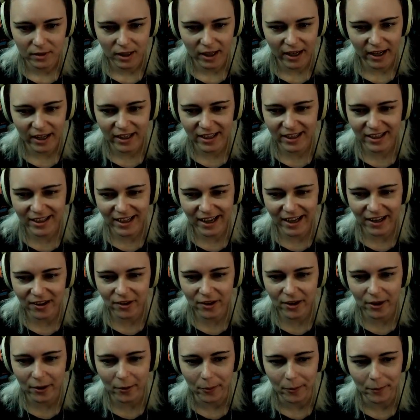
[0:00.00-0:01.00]
I don't
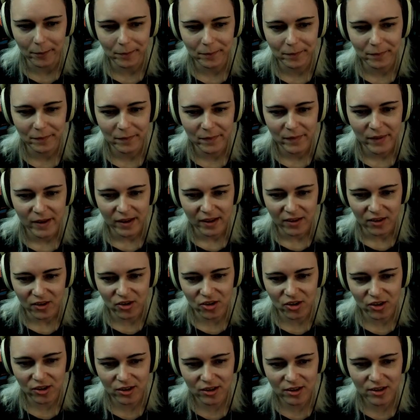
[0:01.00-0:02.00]
know.
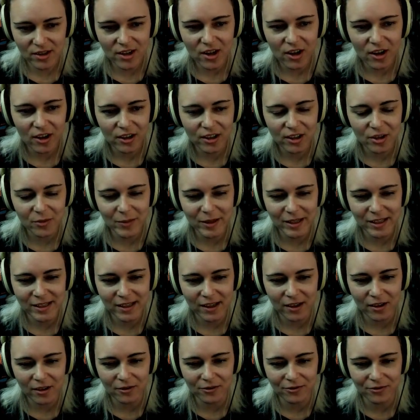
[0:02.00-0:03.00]
There's also the argument
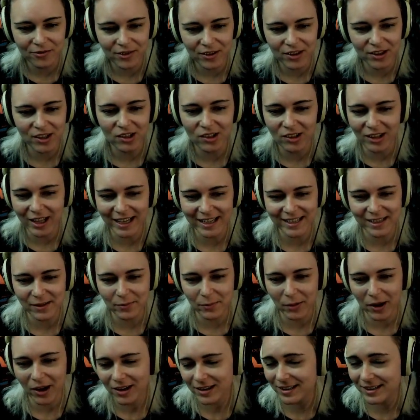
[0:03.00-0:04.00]
of the less
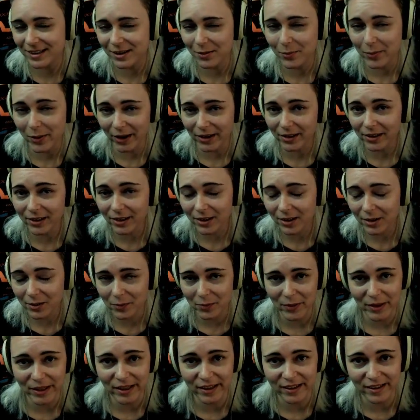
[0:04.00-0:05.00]
mods the better,
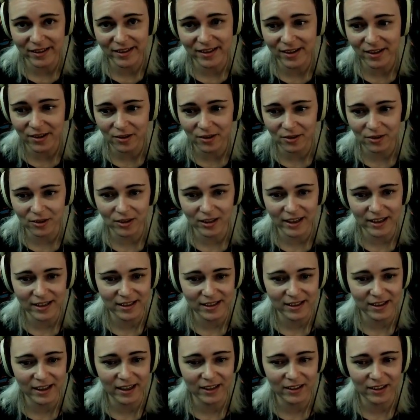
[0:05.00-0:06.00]
because, you know, the
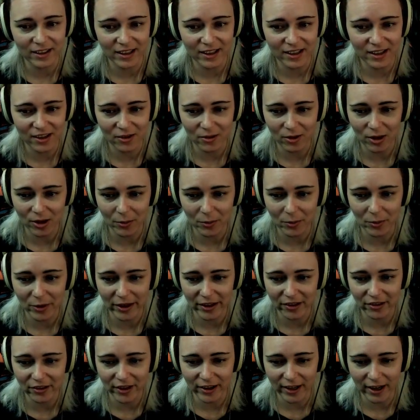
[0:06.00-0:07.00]
less likely you are to
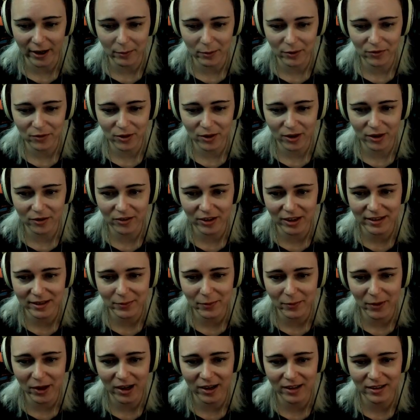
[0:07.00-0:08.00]
break your game if you have less
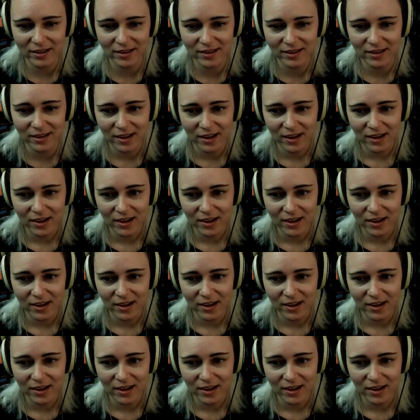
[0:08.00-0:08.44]
mods.